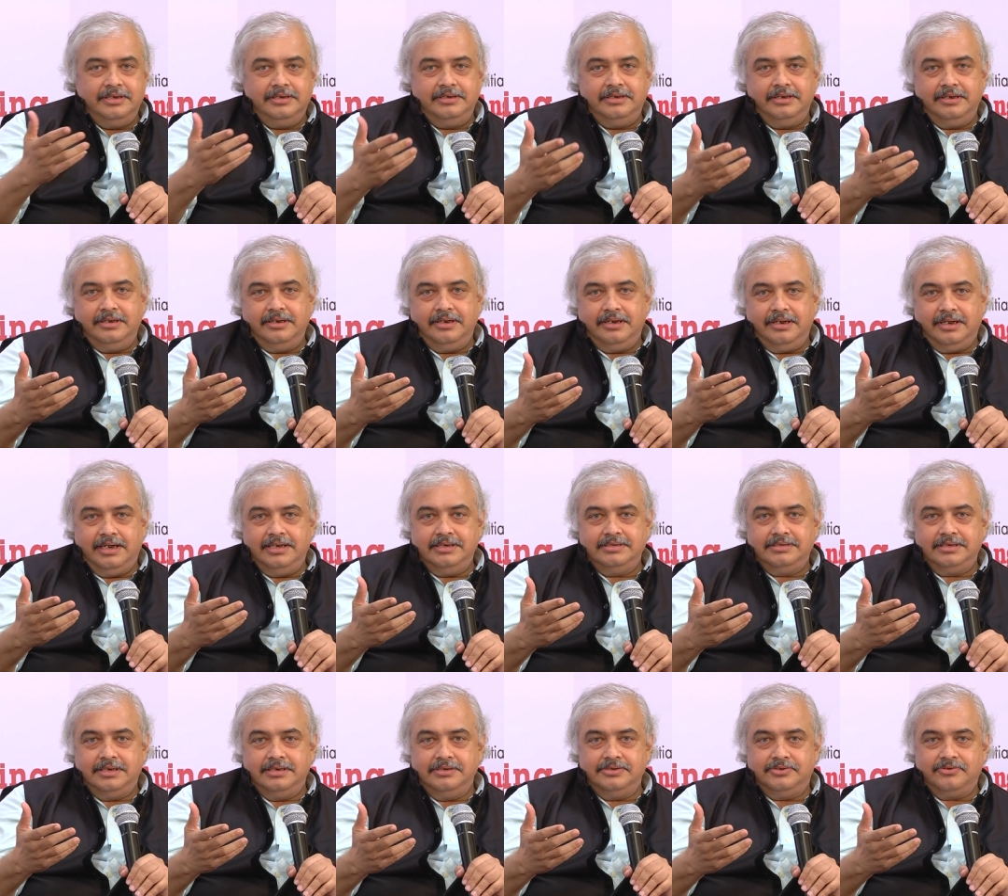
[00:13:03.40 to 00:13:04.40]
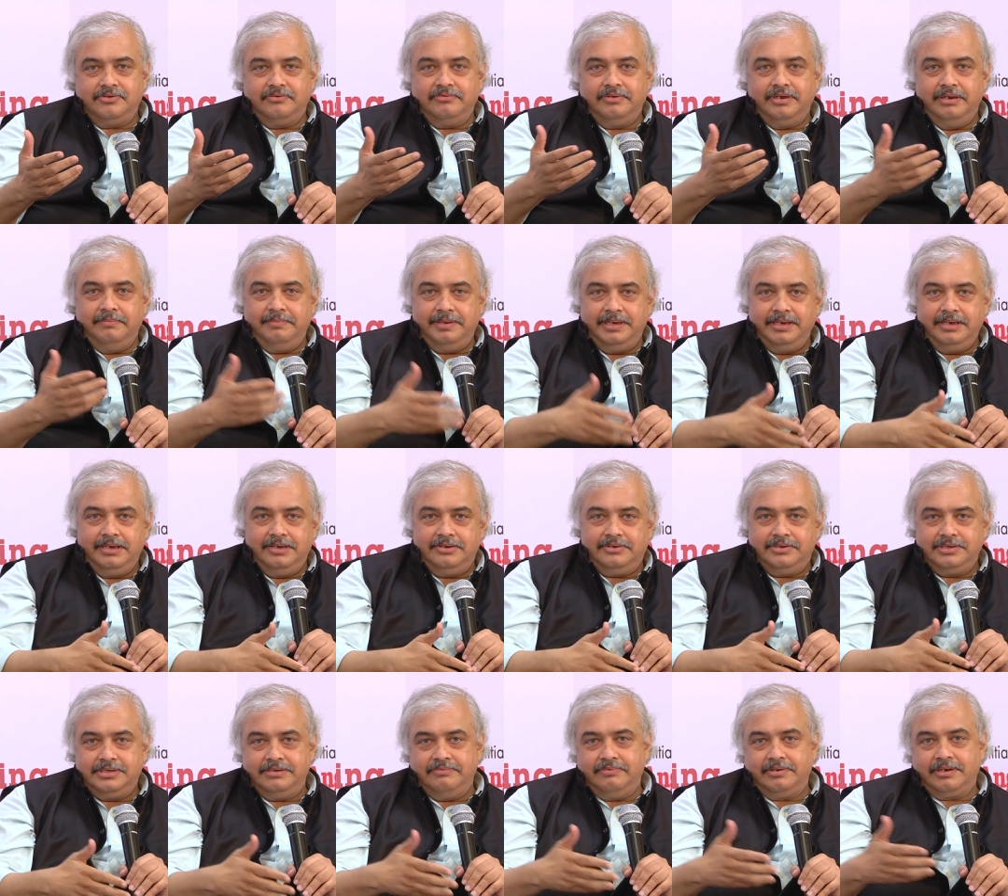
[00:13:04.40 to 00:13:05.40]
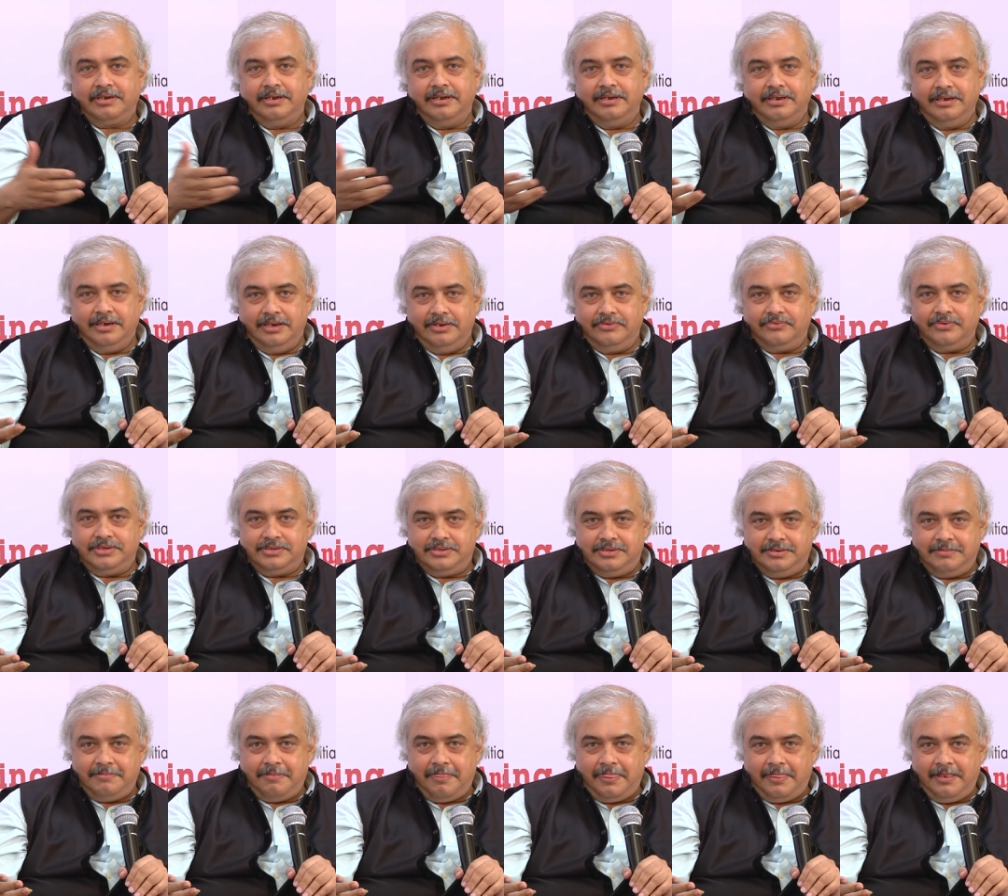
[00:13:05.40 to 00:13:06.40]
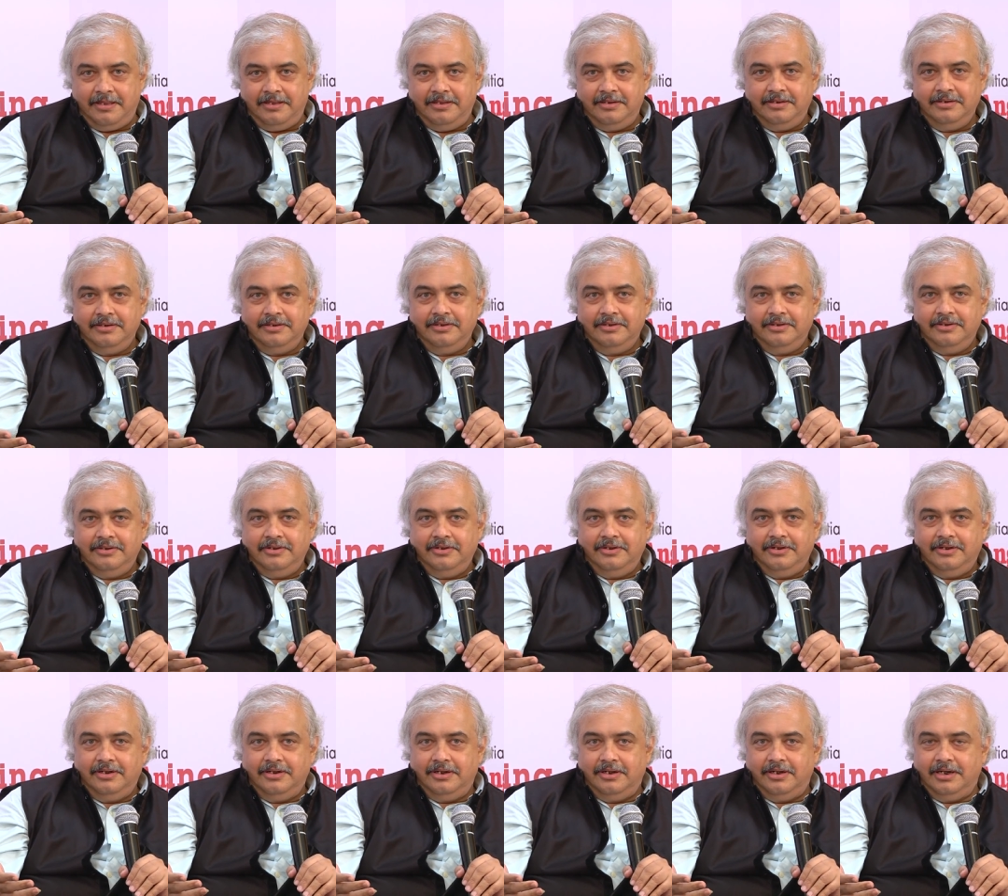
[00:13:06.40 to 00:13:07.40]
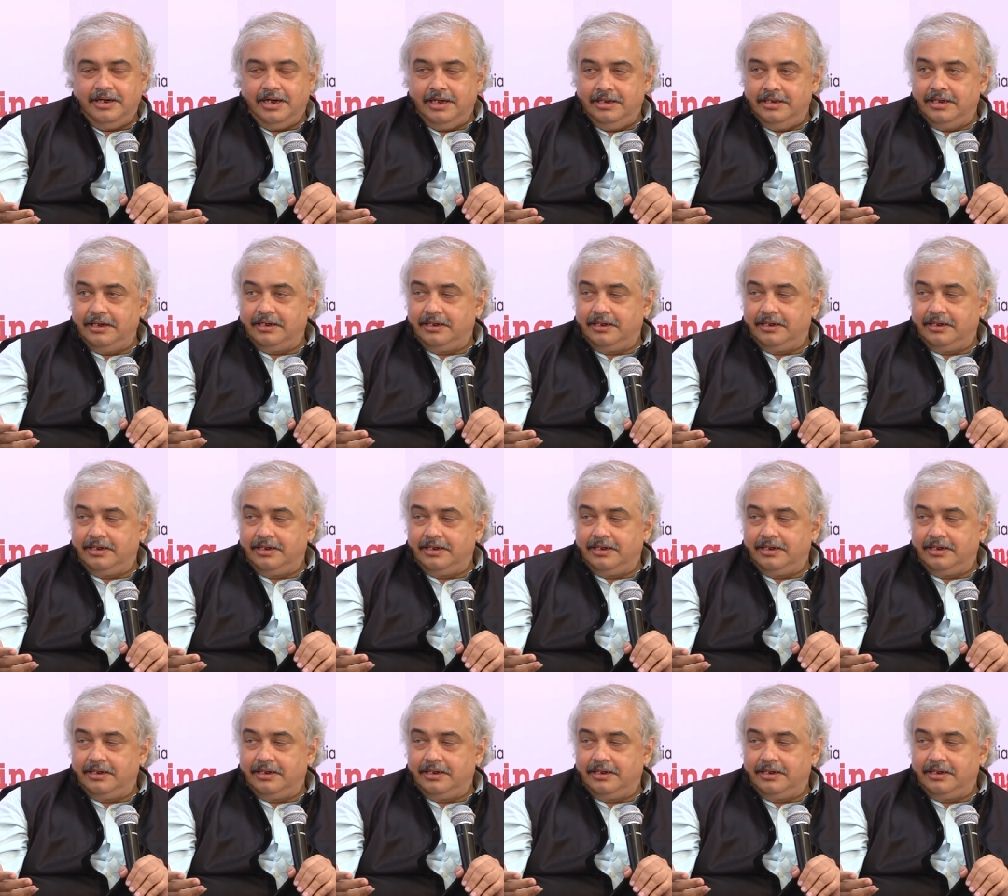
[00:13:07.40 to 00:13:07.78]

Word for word: they realized that instead of debiting interest, they were creating interest. And that